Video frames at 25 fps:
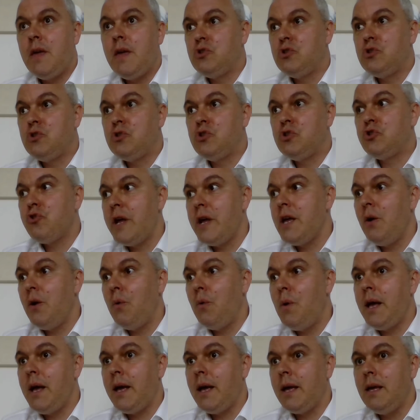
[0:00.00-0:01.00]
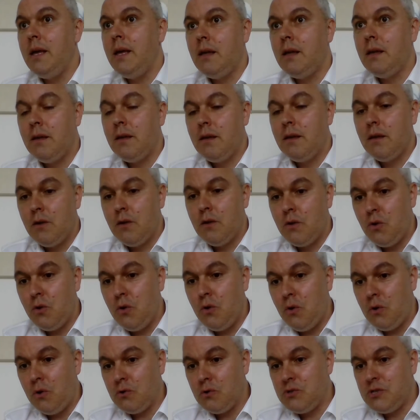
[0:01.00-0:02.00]
then straight away
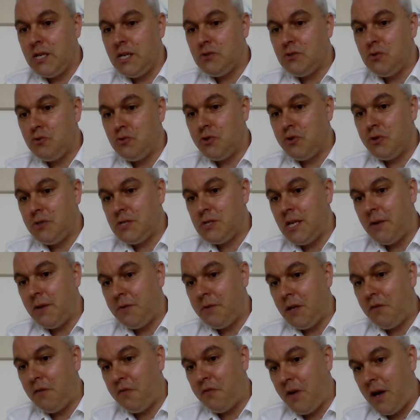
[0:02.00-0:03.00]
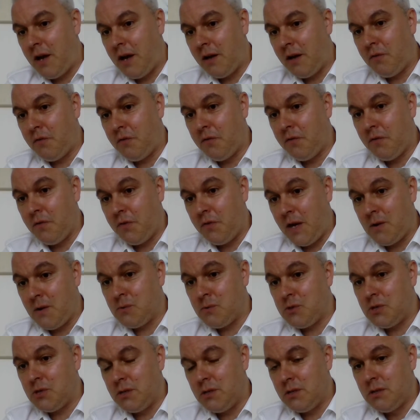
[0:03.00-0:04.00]
your
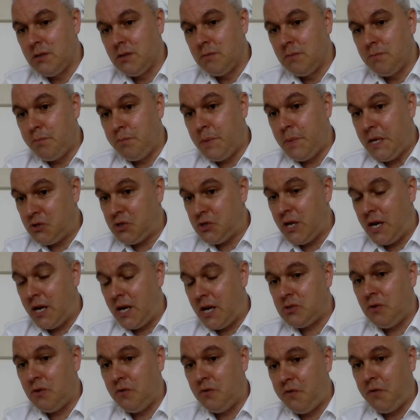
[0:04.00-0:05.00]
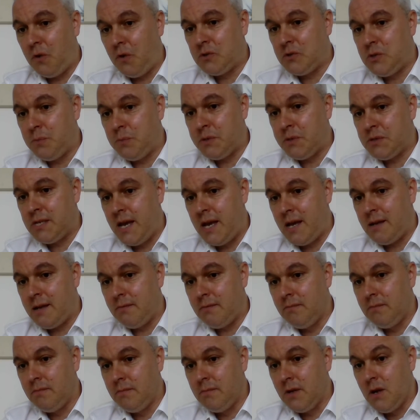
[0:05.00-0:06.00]
675,000 being charged at
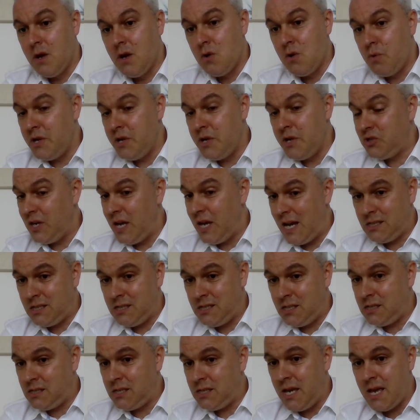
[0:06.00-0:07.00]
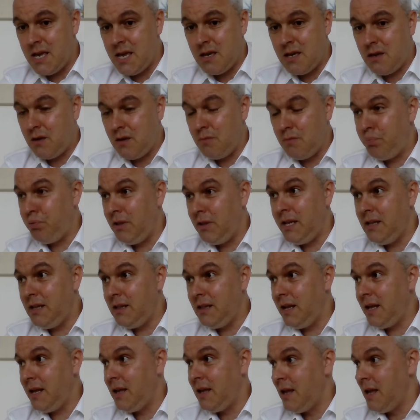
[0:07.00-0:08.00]
40%, which, as you say,
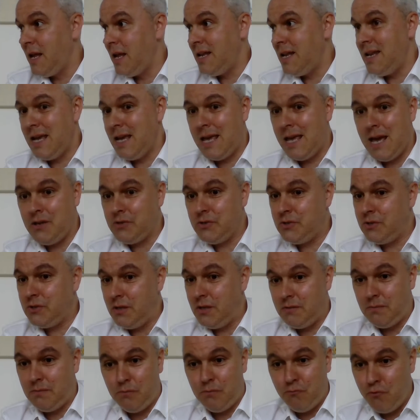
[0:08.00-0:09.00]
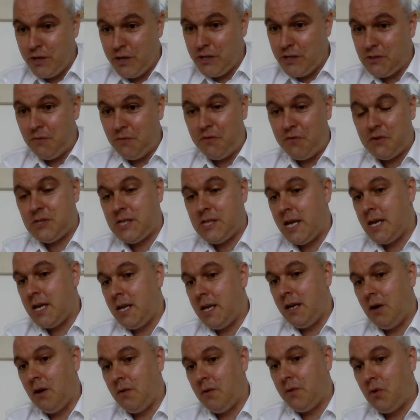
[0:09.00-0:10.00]
completely negates the reason for
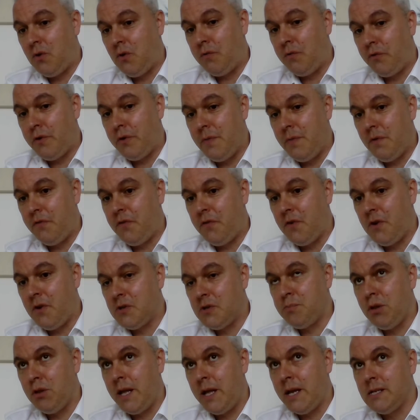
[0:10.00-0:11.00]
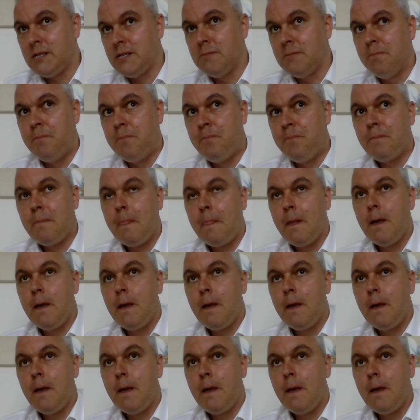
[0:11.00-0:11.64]
taking out the cover in the first place.